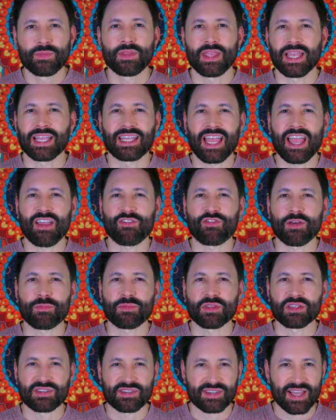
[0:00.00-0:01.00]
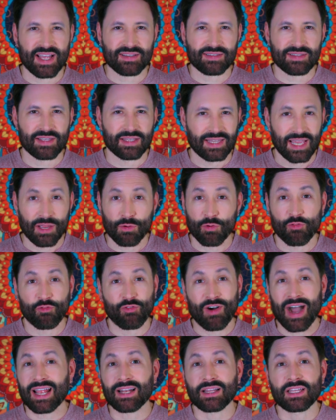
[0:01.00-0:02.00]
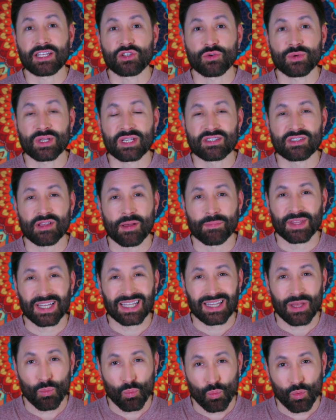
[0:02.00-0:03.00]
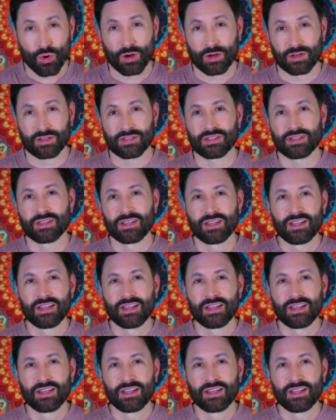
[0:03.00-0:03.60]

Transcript: It gave them the sense that they were finally doing something that worked.